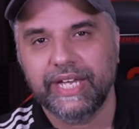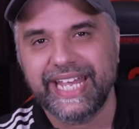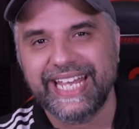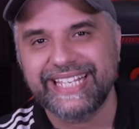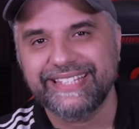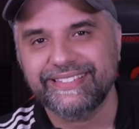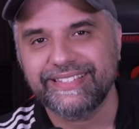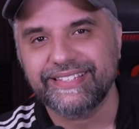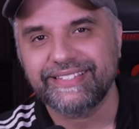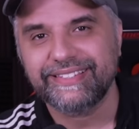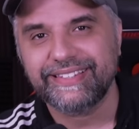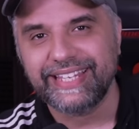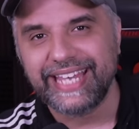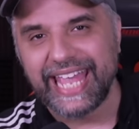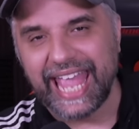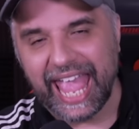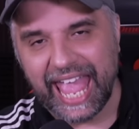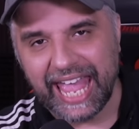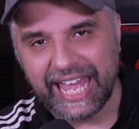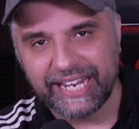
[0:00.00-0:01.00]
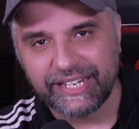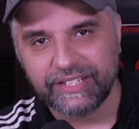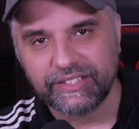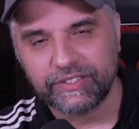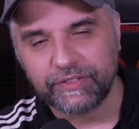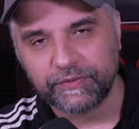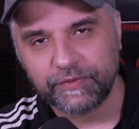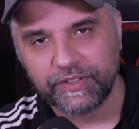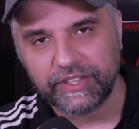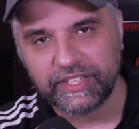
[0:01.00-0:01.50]
Is this the
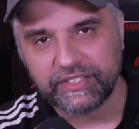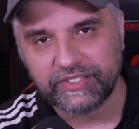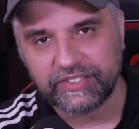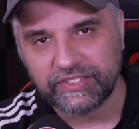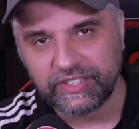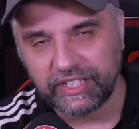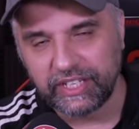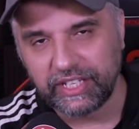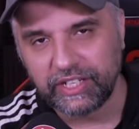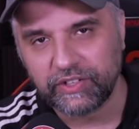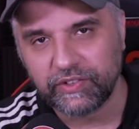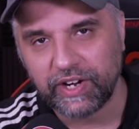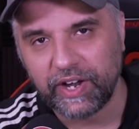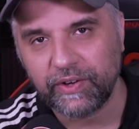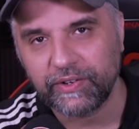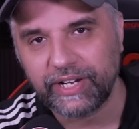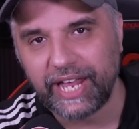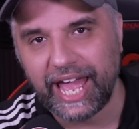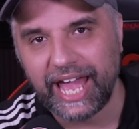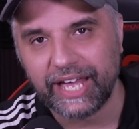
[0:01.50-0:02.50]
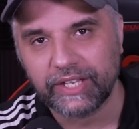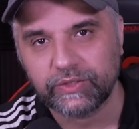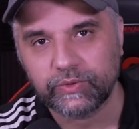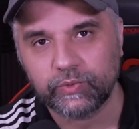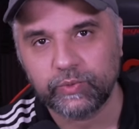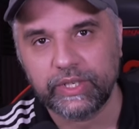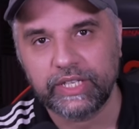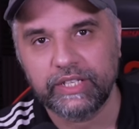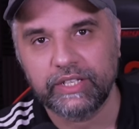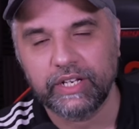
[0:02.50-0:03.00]
end for the city ground
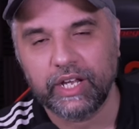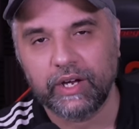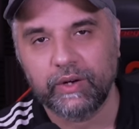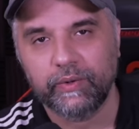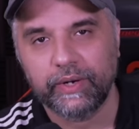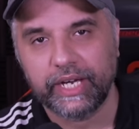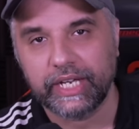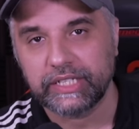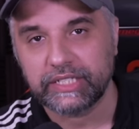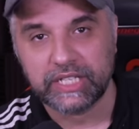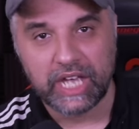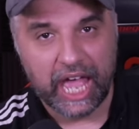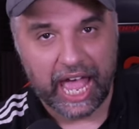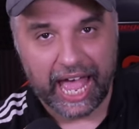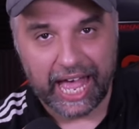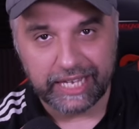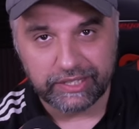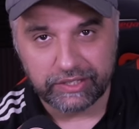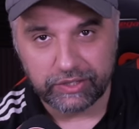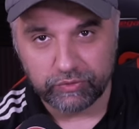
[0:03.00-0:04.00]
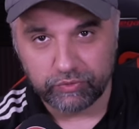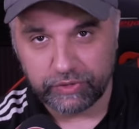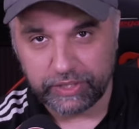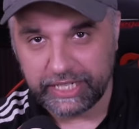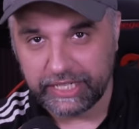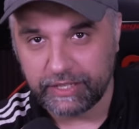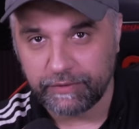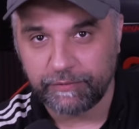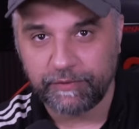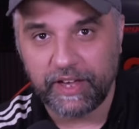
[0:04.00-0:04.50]
as we know it? Has the
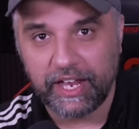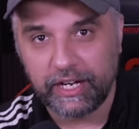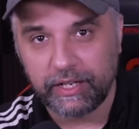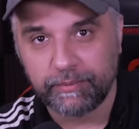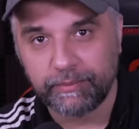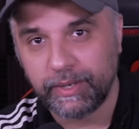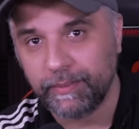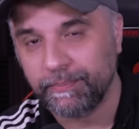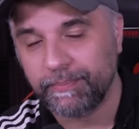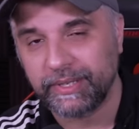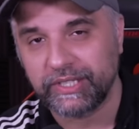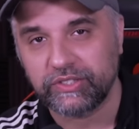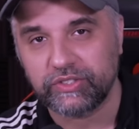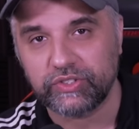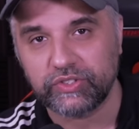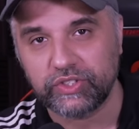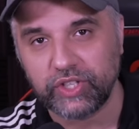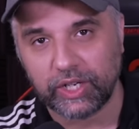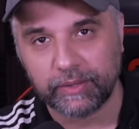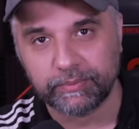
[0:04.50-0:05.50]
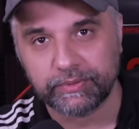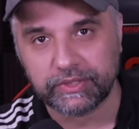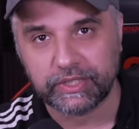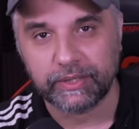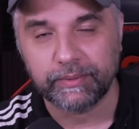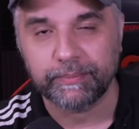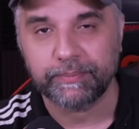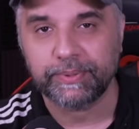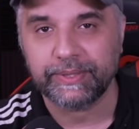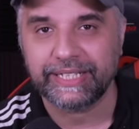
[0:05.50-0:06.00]
redevelopment been stopped
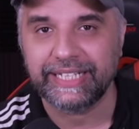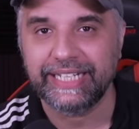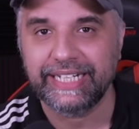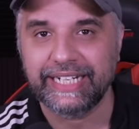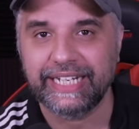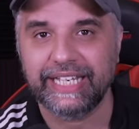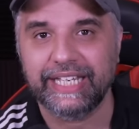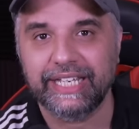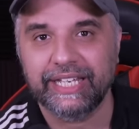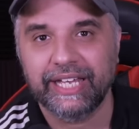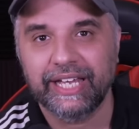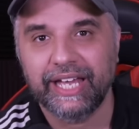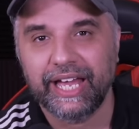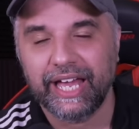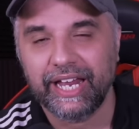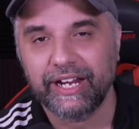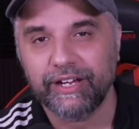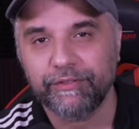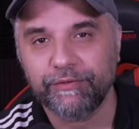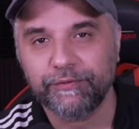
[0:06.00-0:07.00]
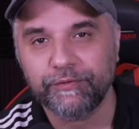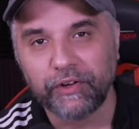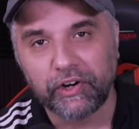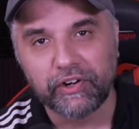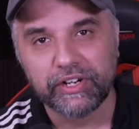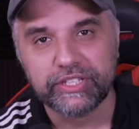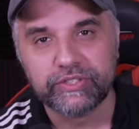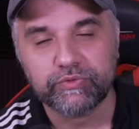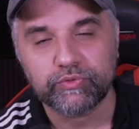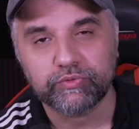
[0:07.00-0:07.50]
completely? And are
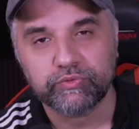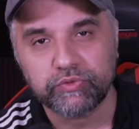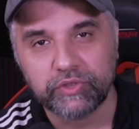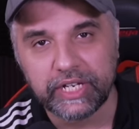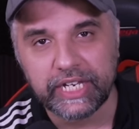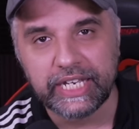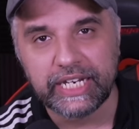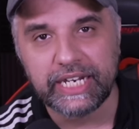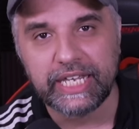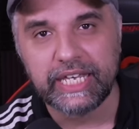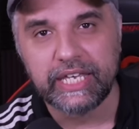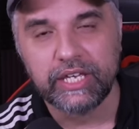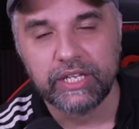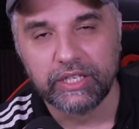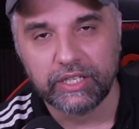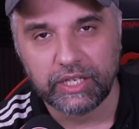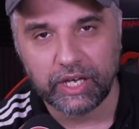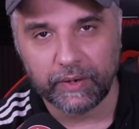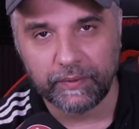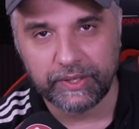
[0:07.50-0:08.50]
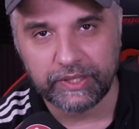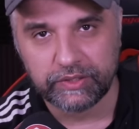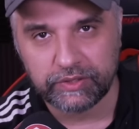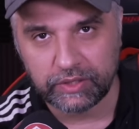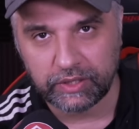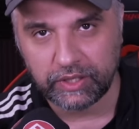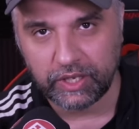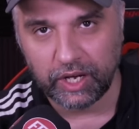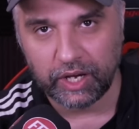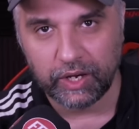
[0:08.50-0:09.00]
Forest really going
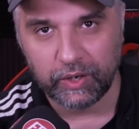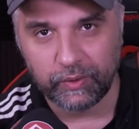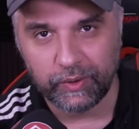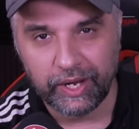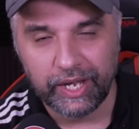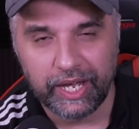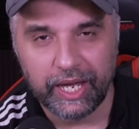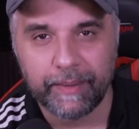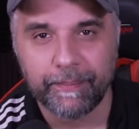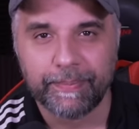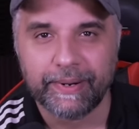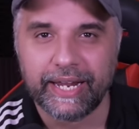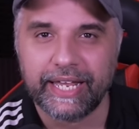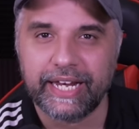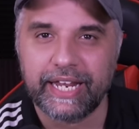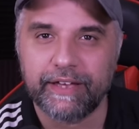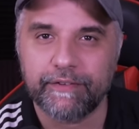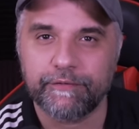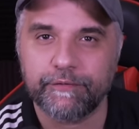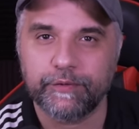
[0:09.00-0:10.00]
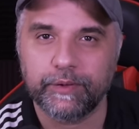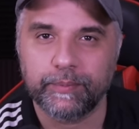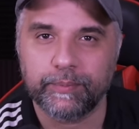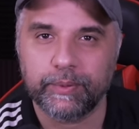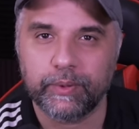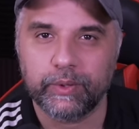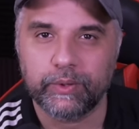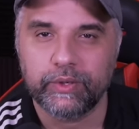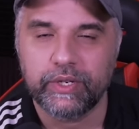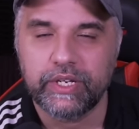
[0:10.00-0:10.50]
to go and play their
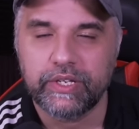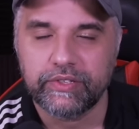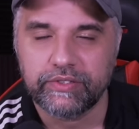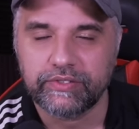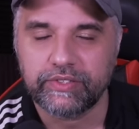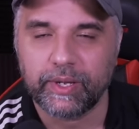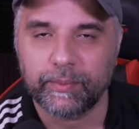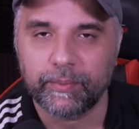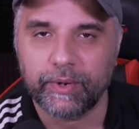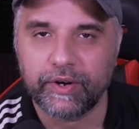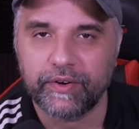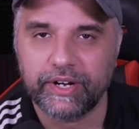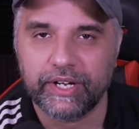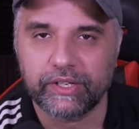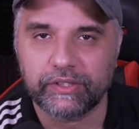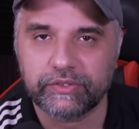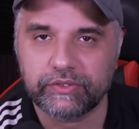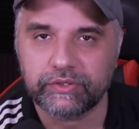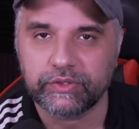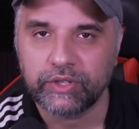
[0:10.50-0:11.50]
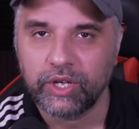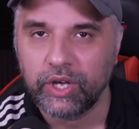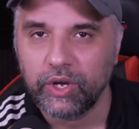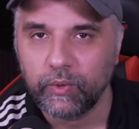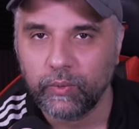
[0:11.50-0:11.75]
football somewhere else?